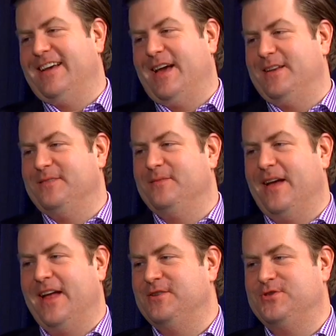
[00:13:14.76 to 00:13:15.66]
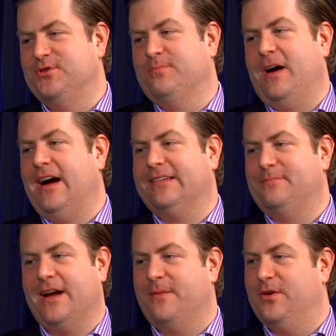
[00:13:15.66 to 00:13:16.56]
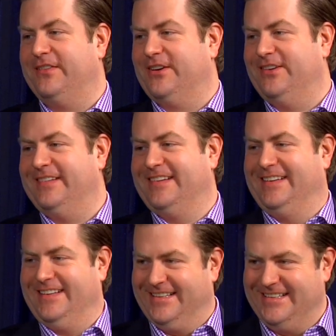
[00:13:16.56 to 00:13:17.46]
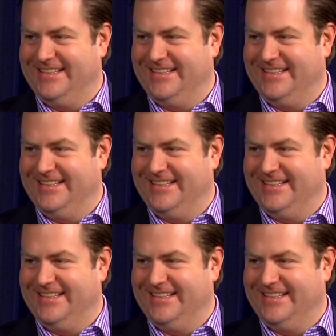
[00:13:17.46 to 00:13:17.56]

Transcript: and Odette, and that's it. And and then